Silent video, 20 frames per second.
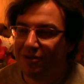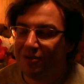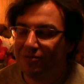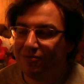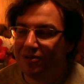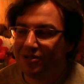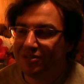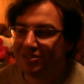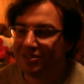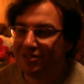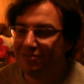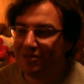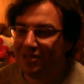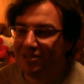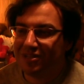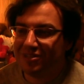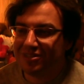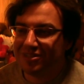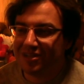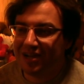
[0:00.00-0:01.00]
about what's going to be
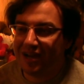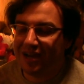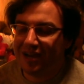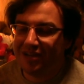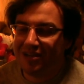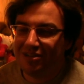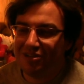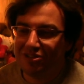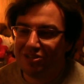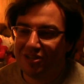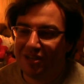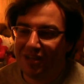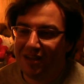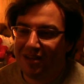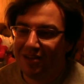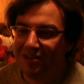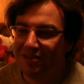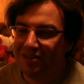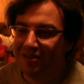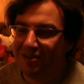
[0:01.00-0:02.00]
in the sky each
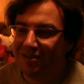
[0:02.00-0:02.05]
day,